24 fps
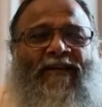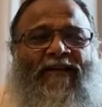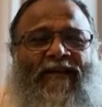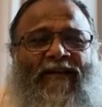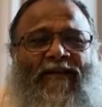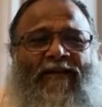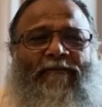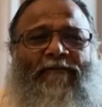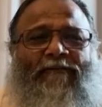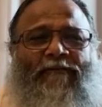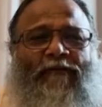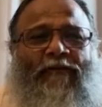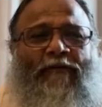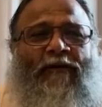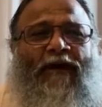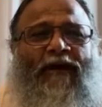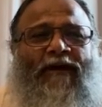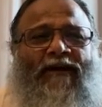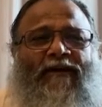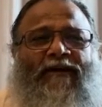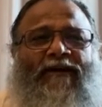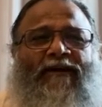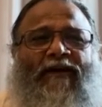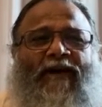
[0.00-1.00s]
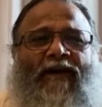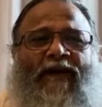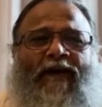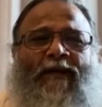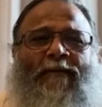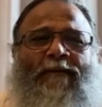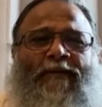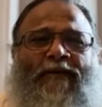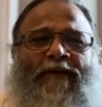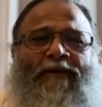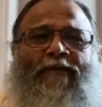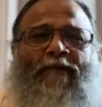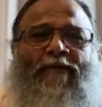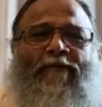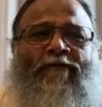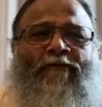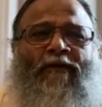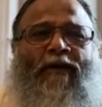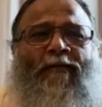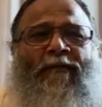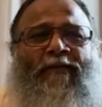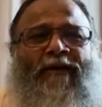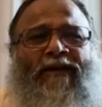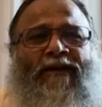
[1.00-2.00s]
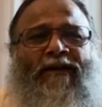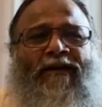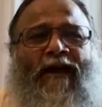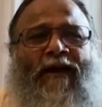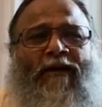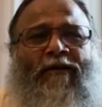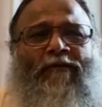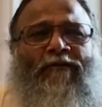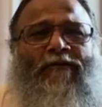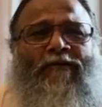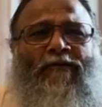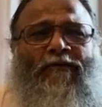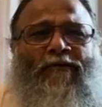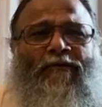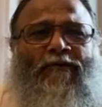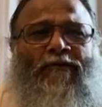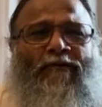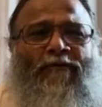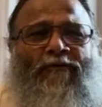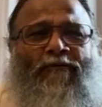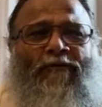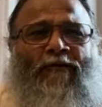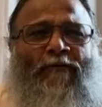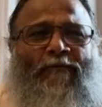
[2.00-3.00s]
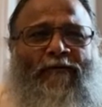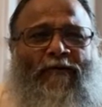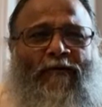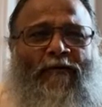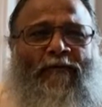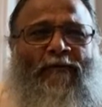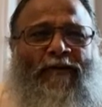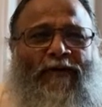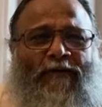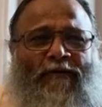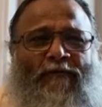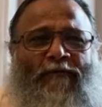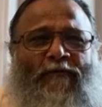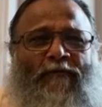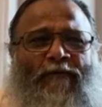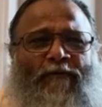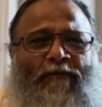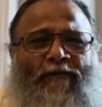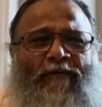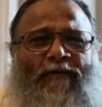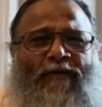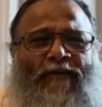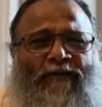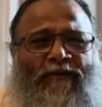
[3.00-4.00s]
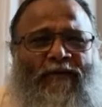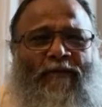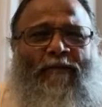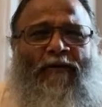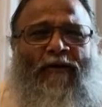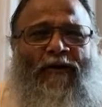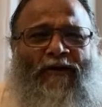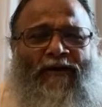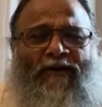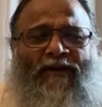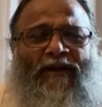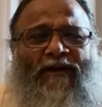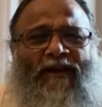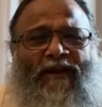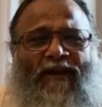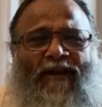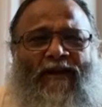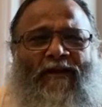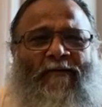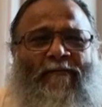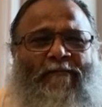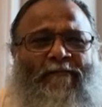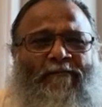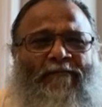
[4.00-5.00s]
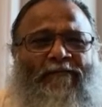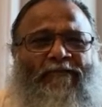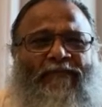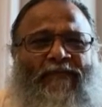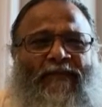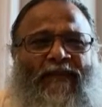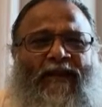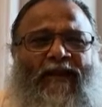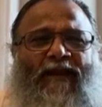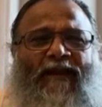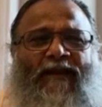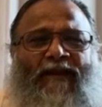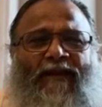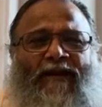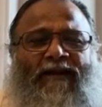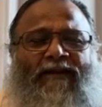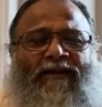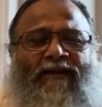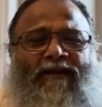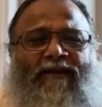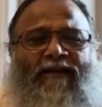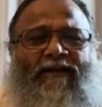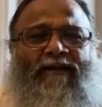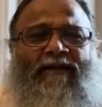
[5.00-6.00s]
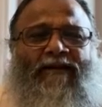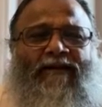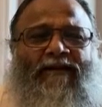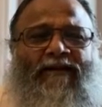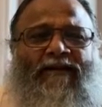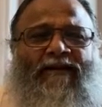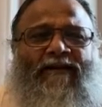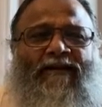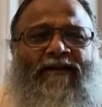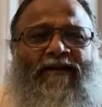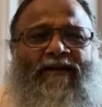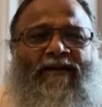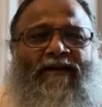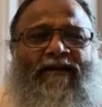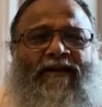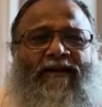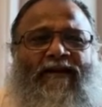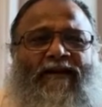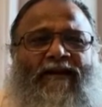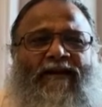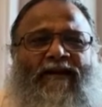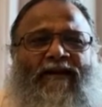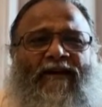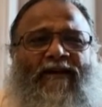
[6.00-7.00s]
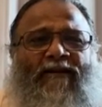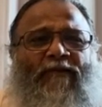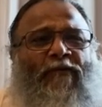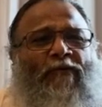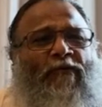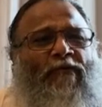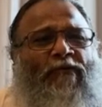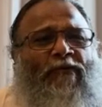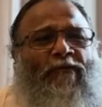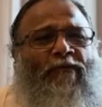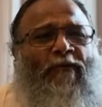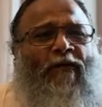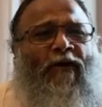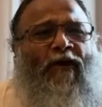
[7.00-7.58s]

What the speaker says: If you are in the habit of coming down from your bedroom in the morning and, hello, good